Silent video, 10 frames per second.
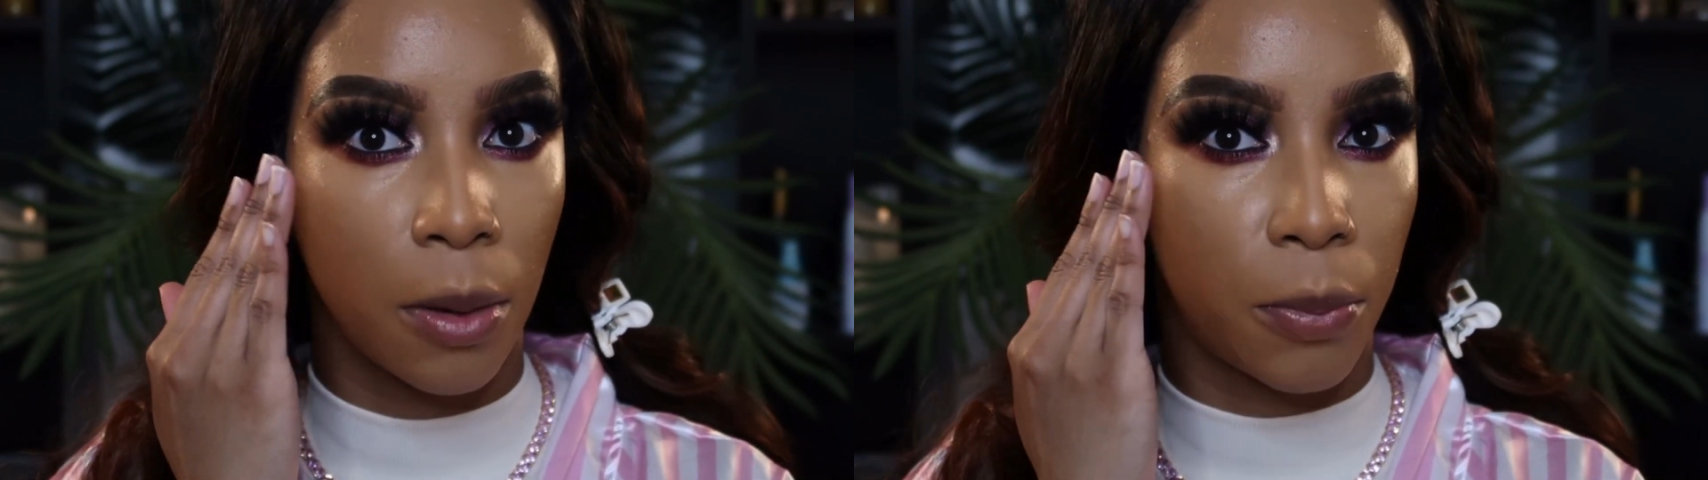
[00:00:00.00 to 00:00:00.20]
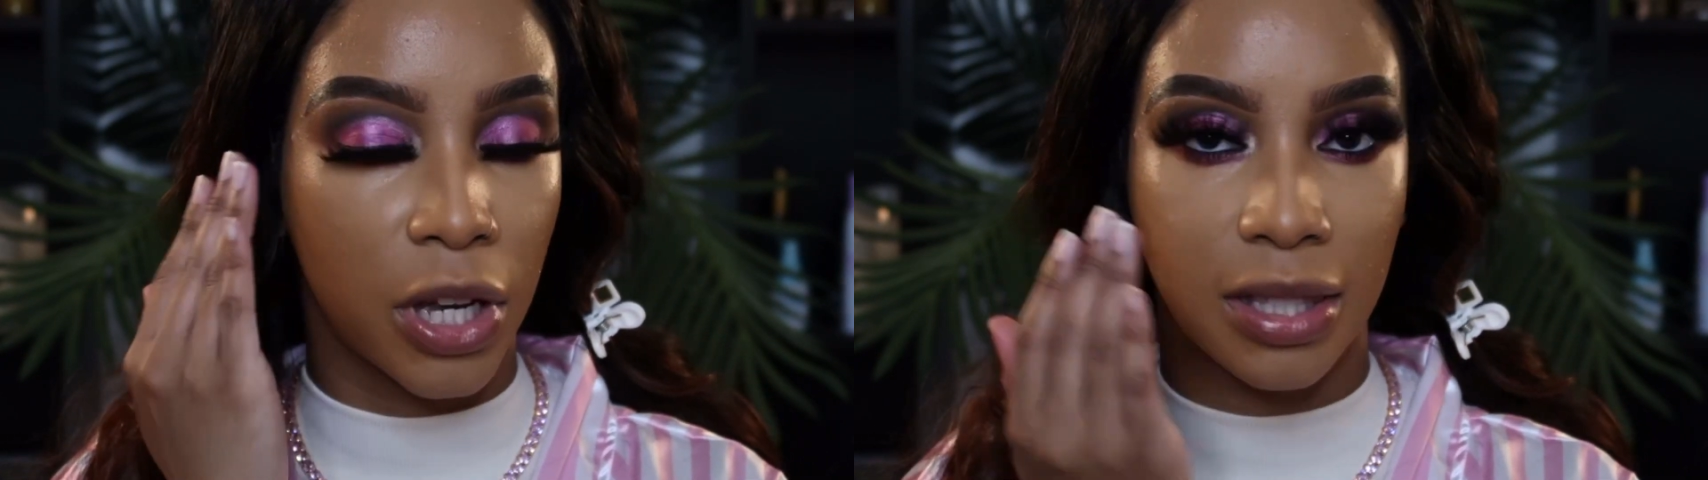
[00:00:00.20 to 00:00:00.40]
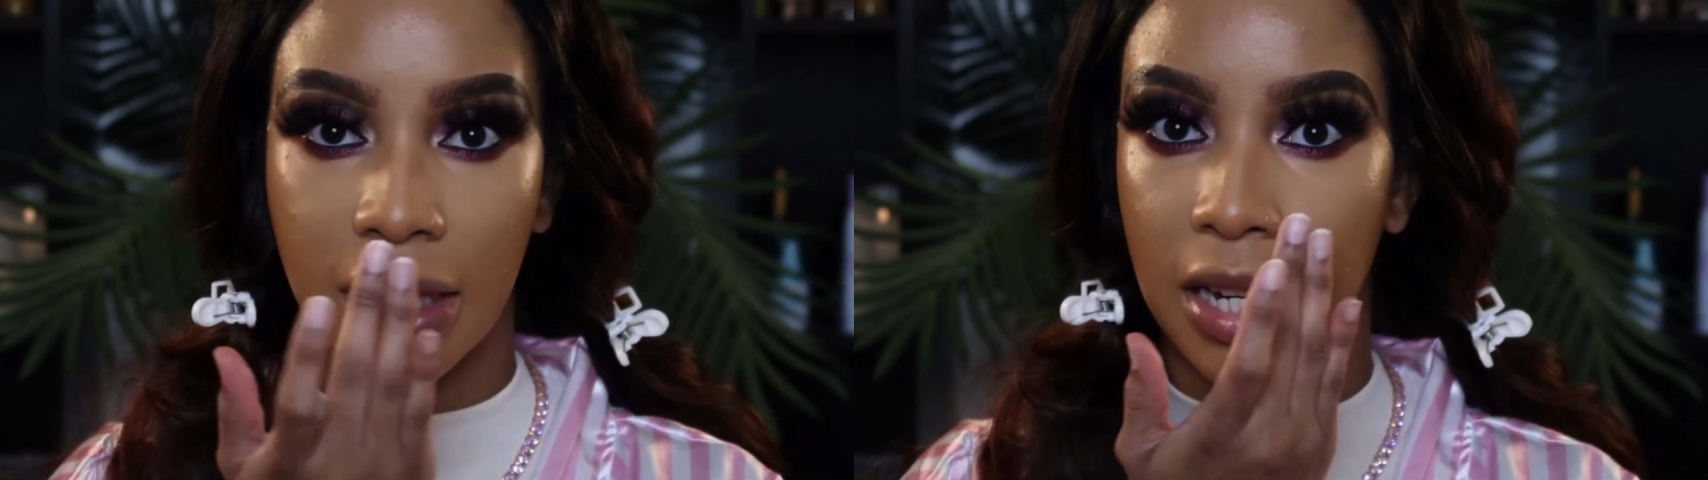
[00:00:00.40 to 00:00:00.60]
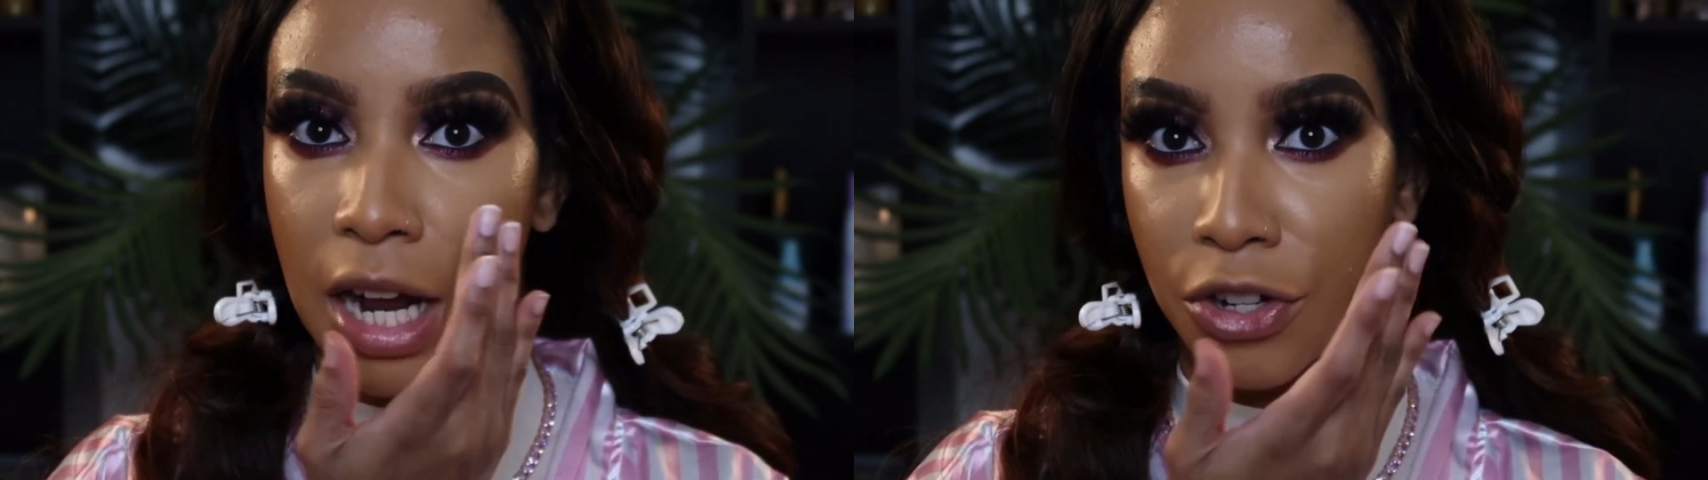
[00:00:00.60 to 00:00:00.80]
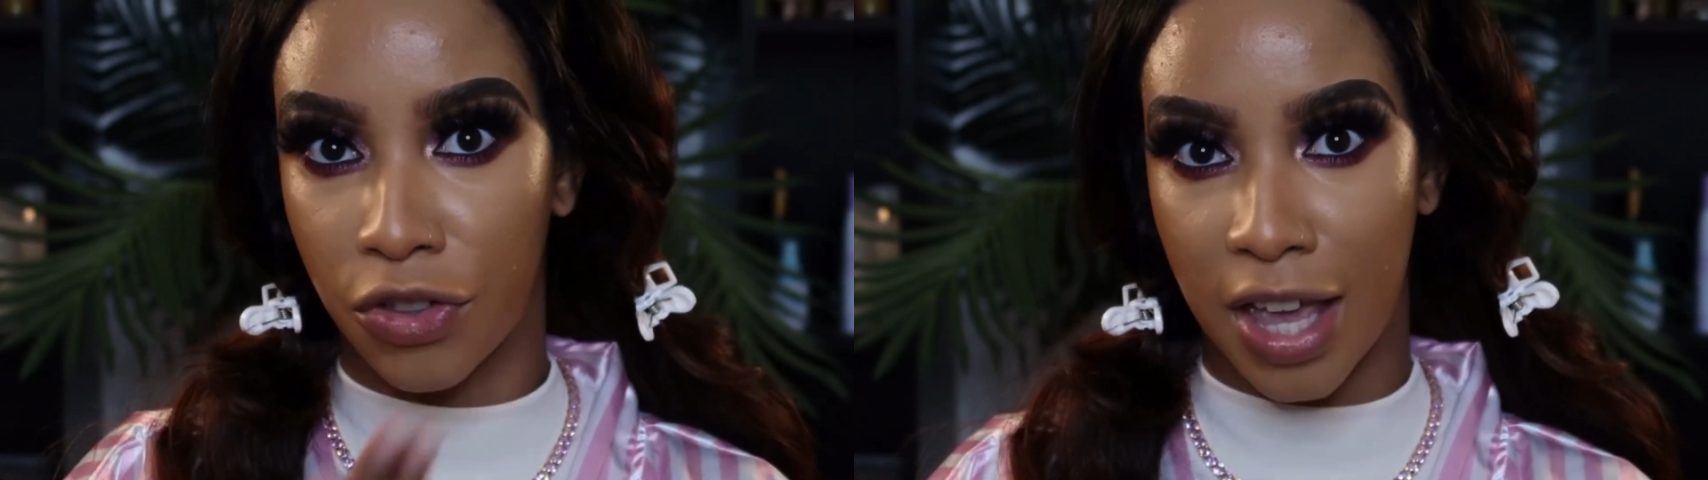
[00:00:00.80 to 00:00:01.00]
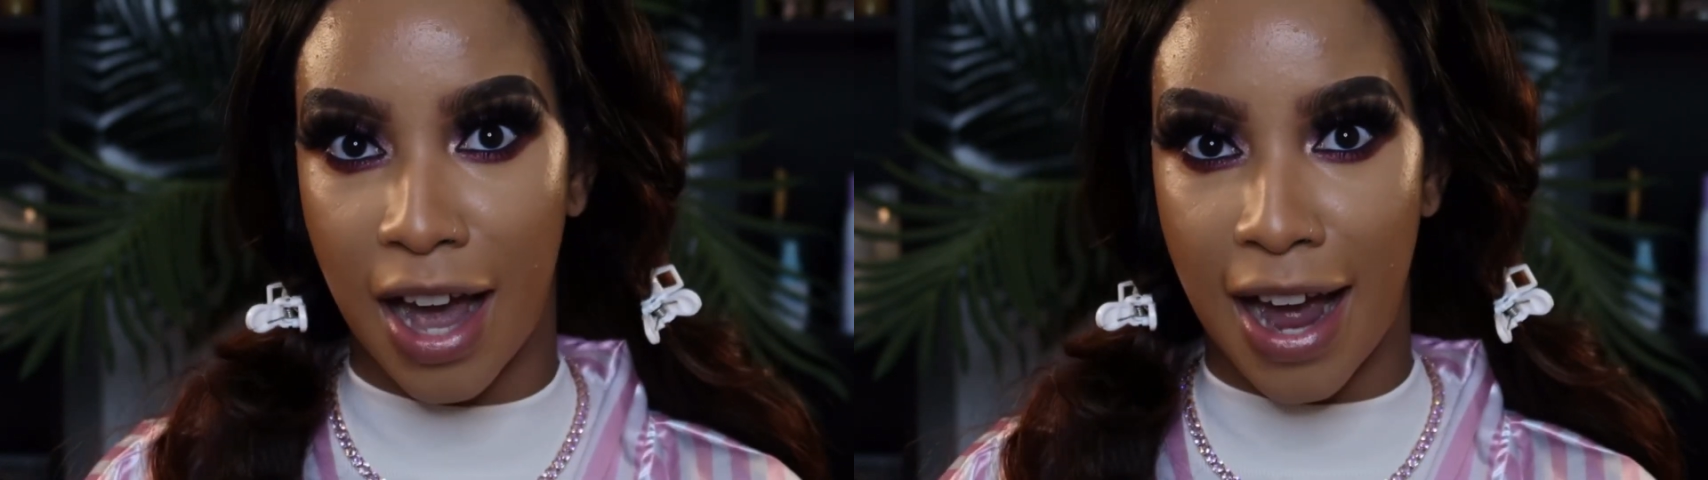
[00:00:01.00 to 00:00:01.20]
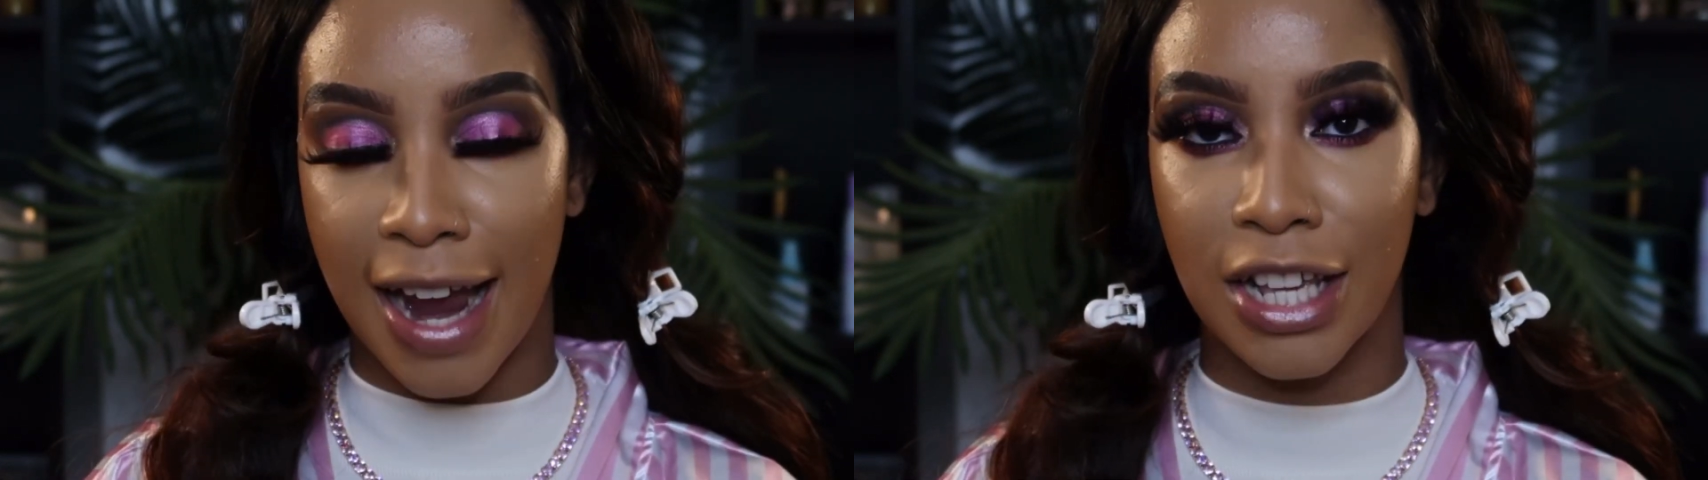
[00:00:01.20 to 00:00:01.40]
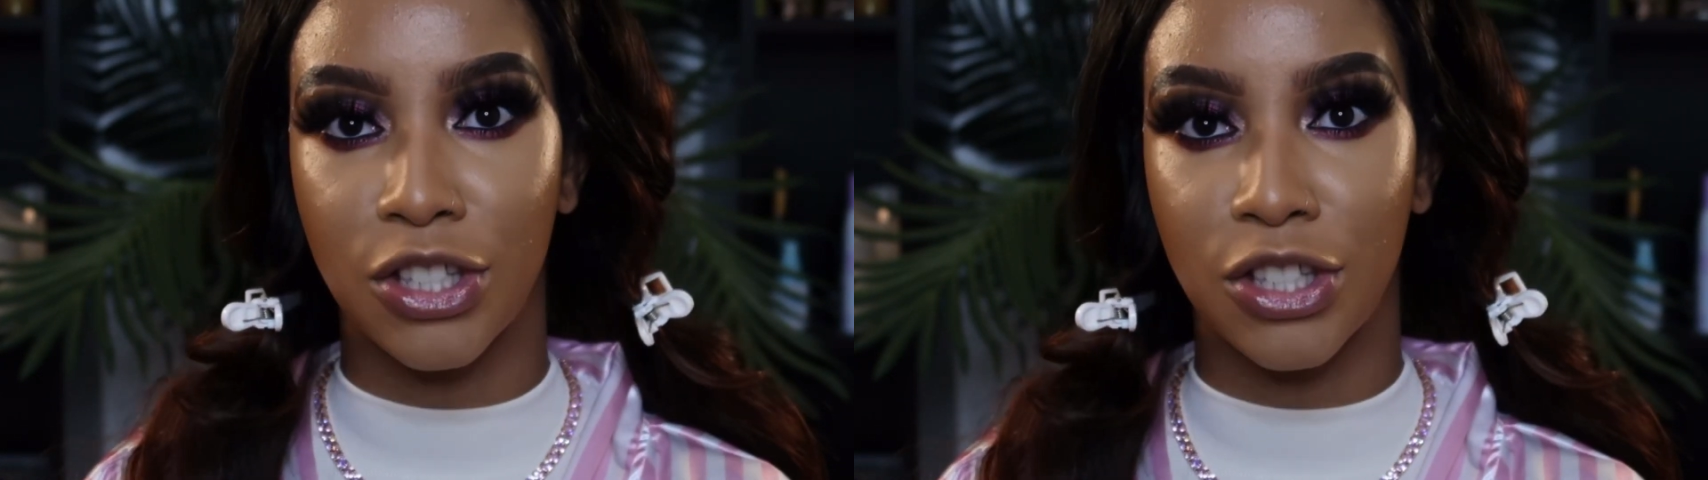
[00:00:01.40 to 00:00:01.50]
puts it under the eye.